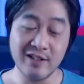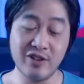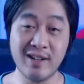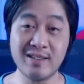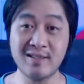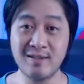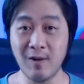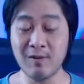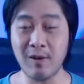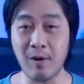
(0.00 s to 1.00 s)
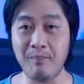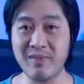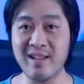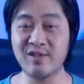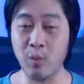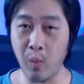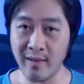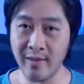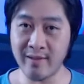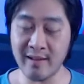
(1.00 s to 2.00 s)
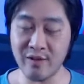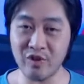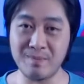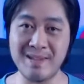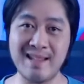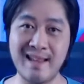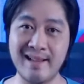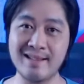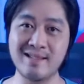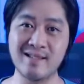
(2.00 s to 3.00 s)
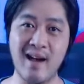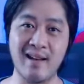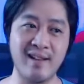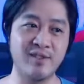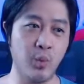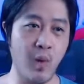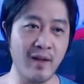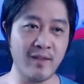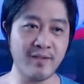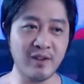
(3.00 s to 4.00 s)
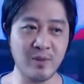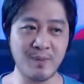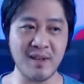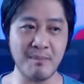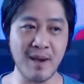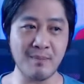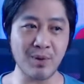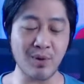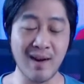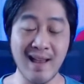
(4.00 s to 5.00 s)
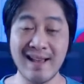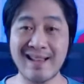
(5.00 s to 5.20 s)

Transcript: just note though, it's one thing to be inside, it's one thing to be a member,